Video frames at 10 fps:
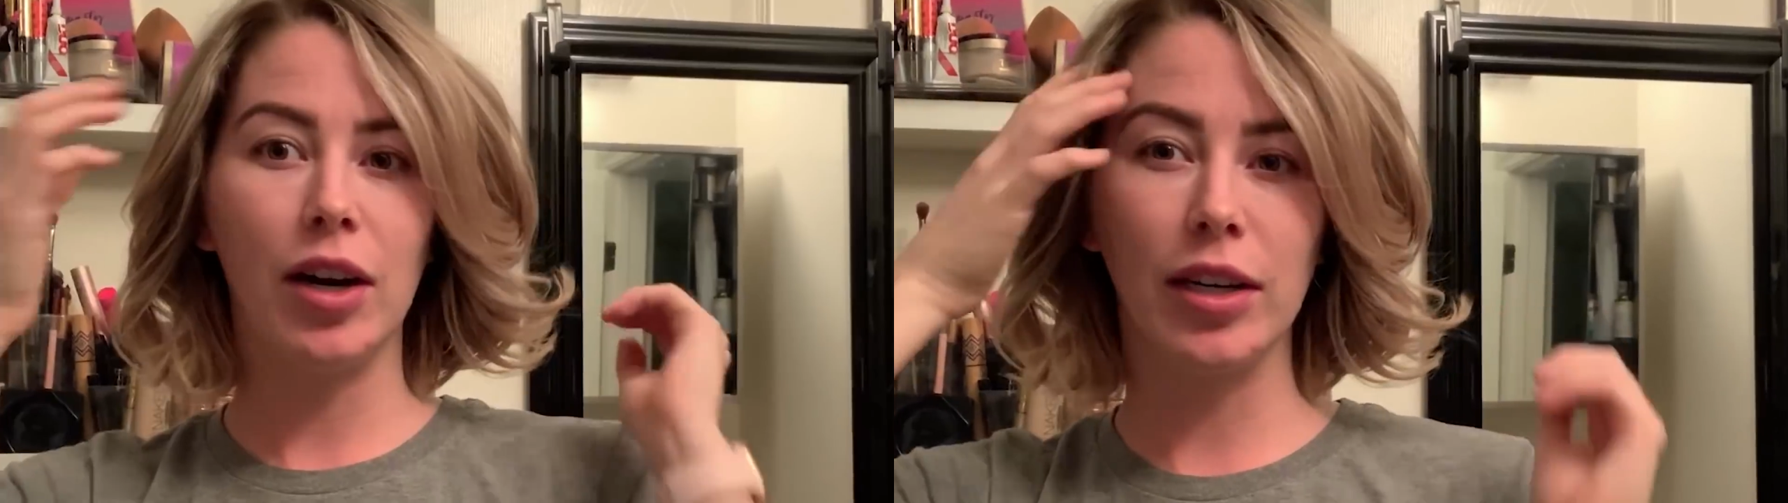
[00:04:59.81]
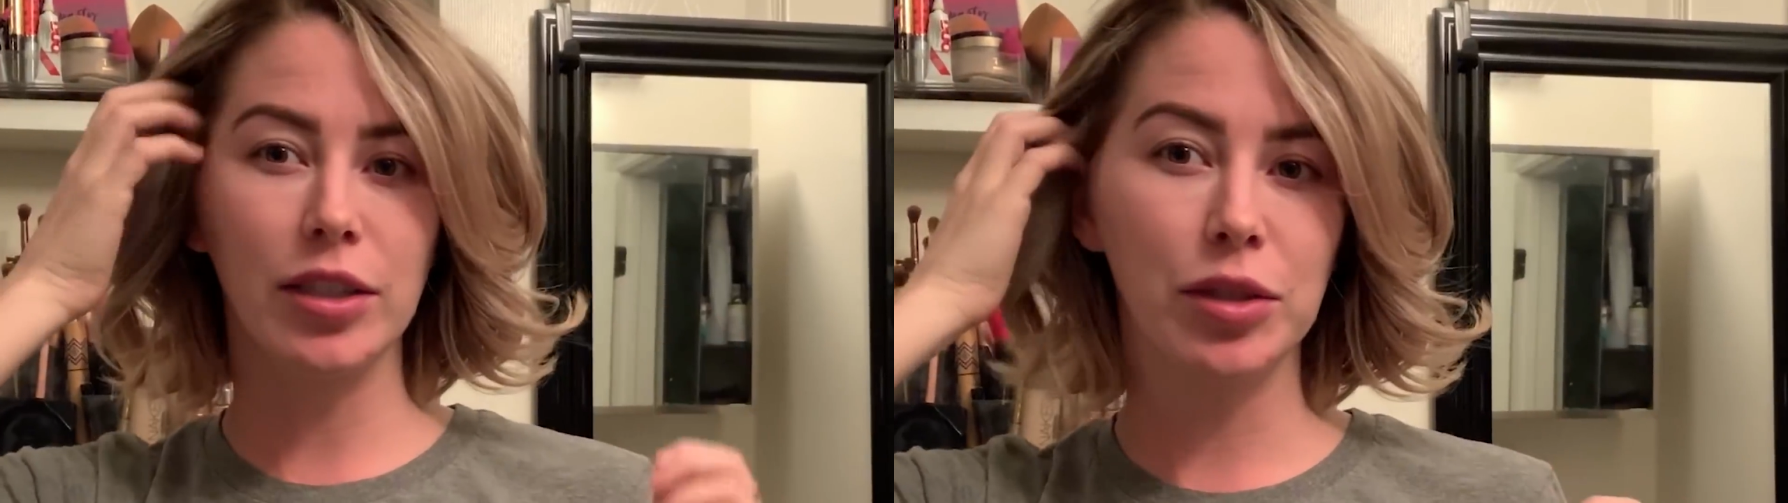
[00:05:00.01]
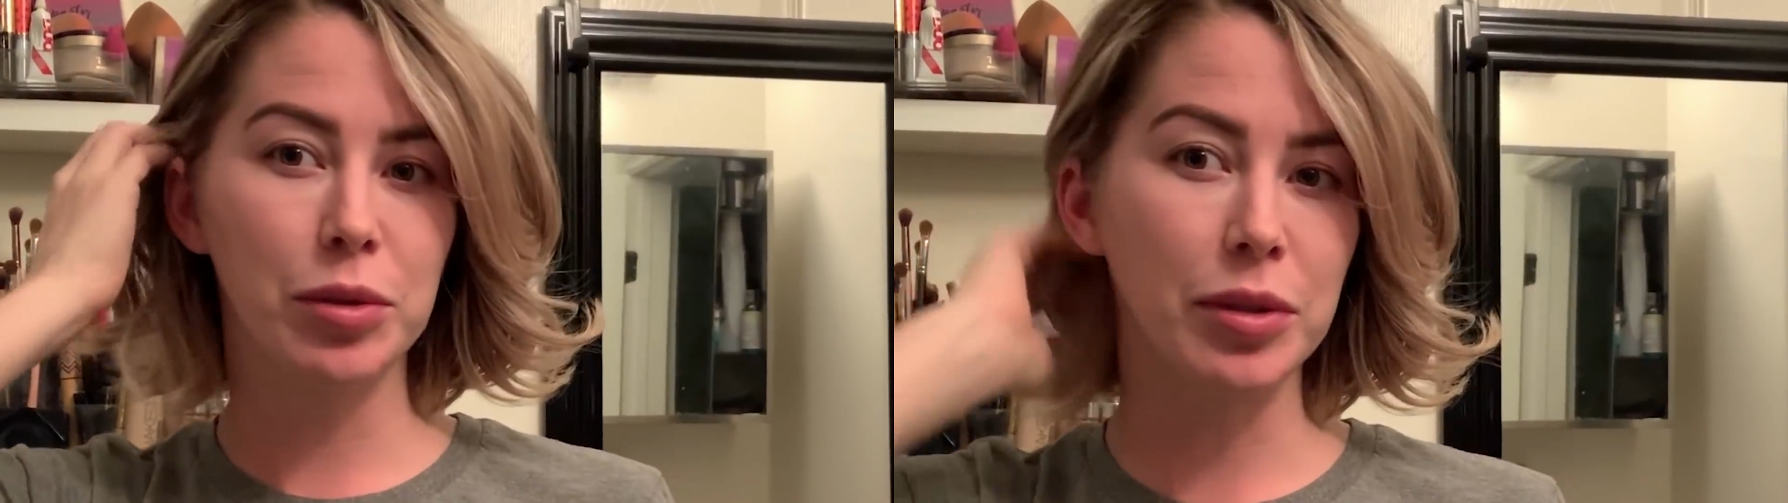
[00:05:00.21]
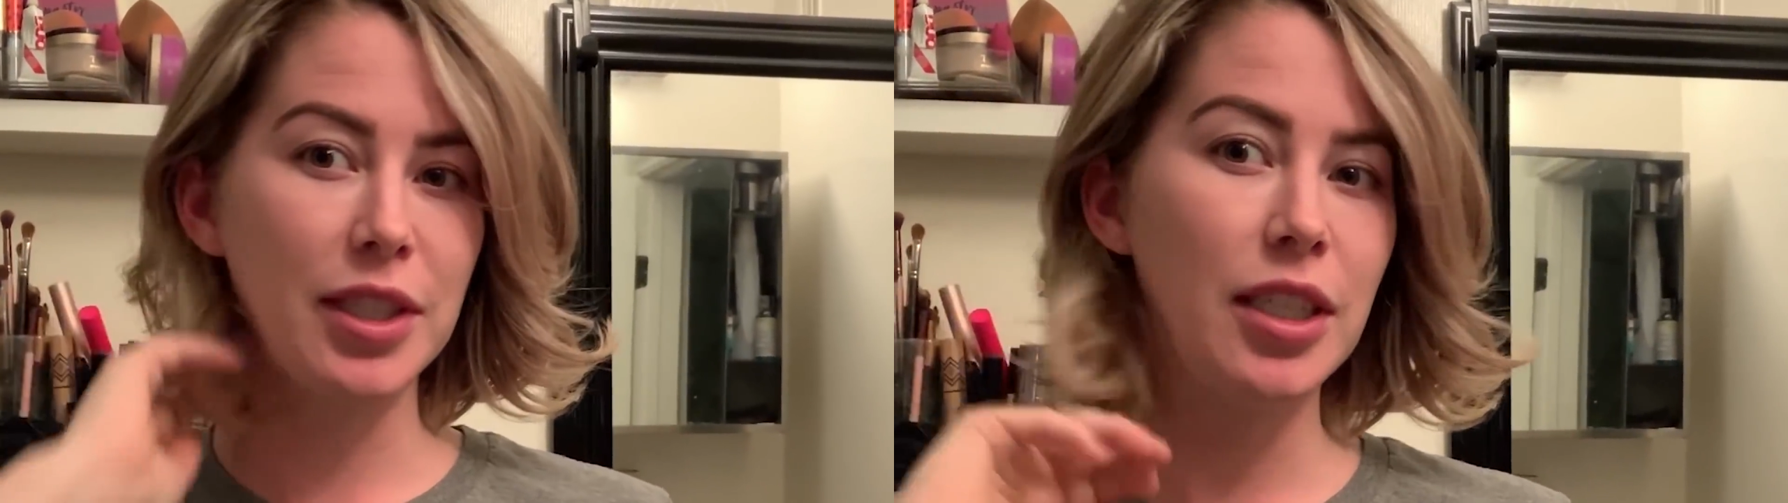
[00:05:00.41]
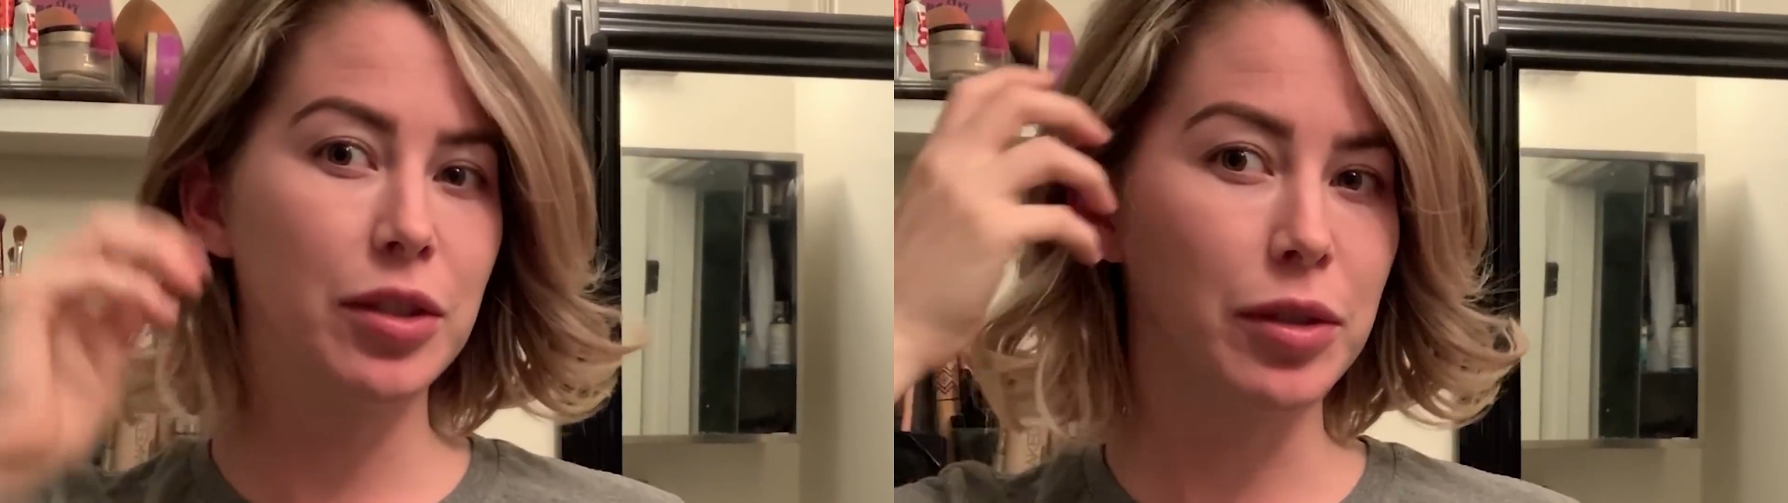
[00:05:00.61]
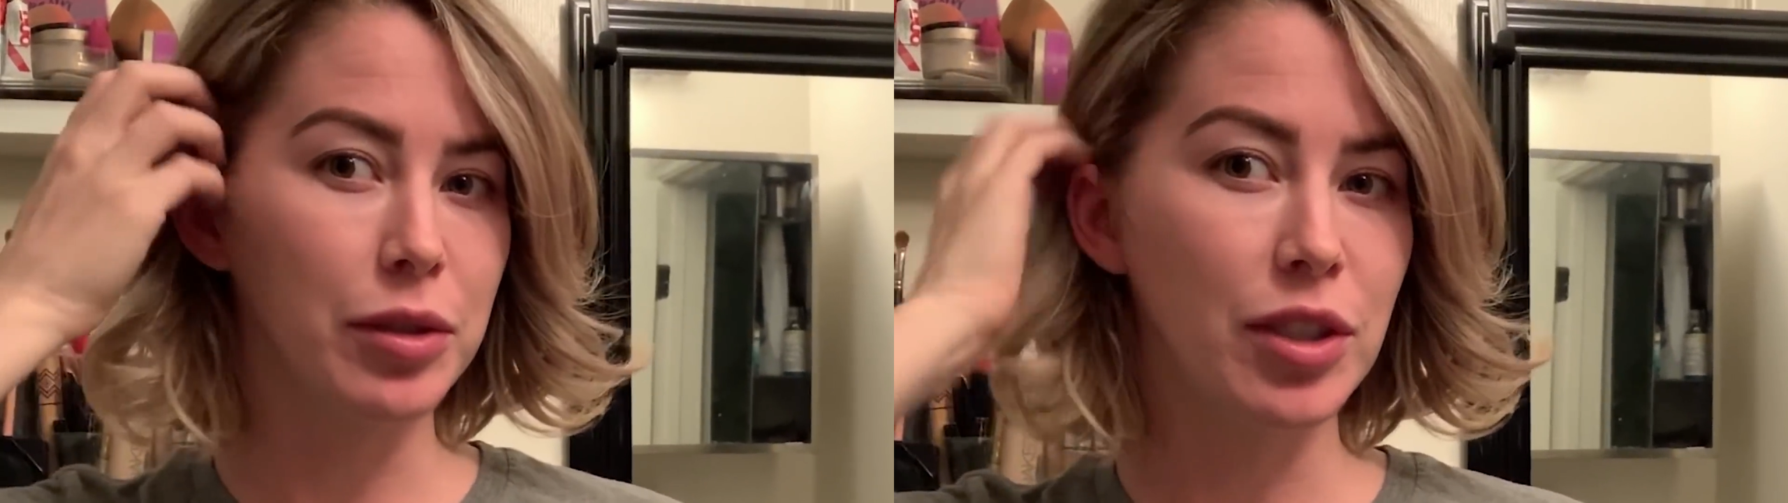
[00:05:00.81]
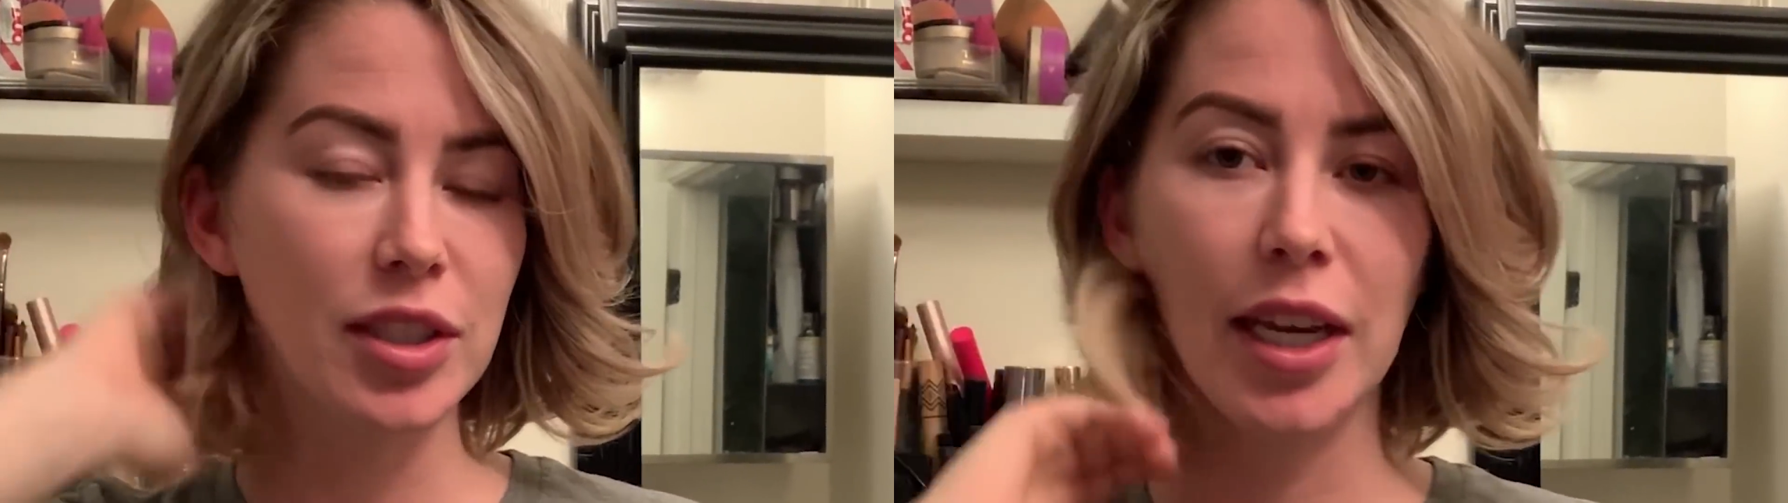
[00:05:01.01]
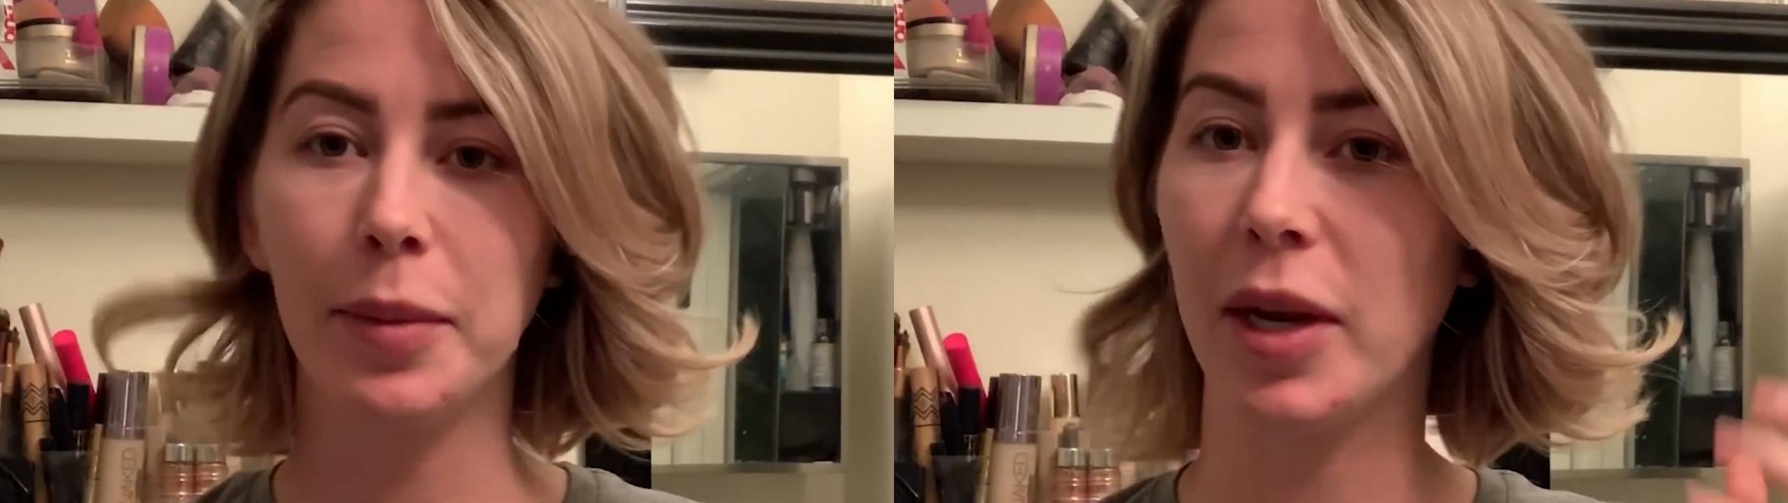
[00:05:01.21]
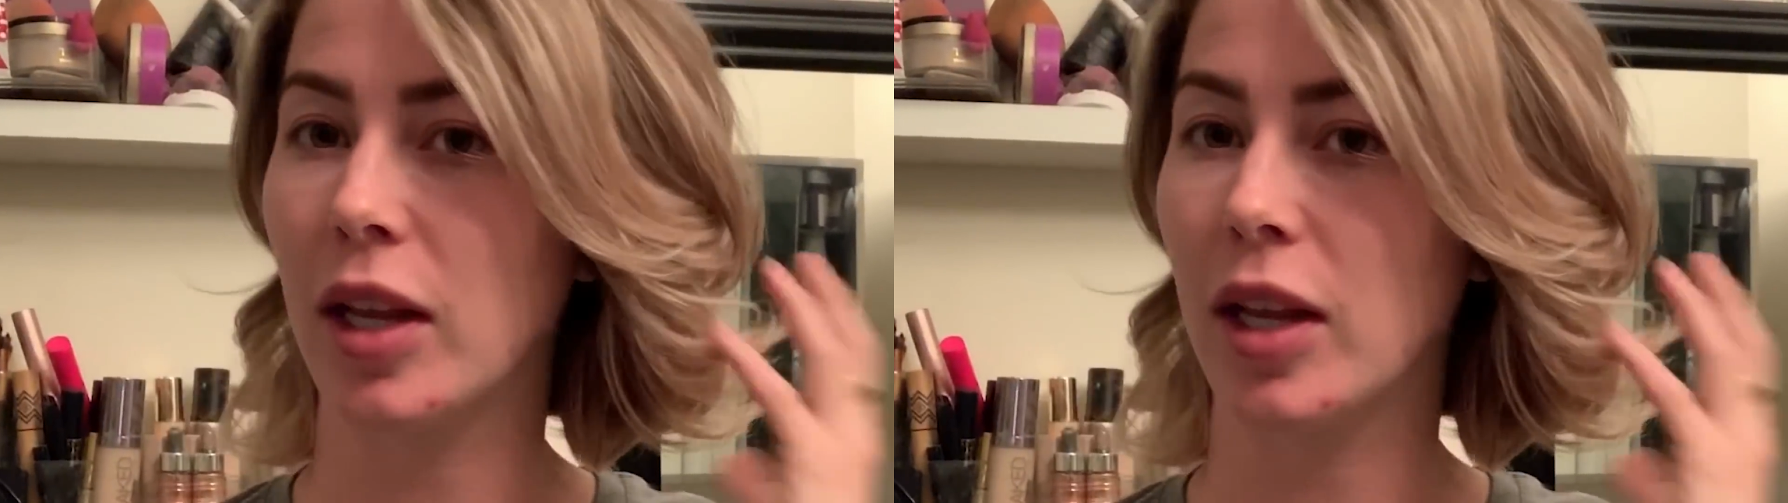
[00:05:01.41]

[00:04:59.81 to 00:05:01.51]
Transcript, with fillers: art school teacher who just came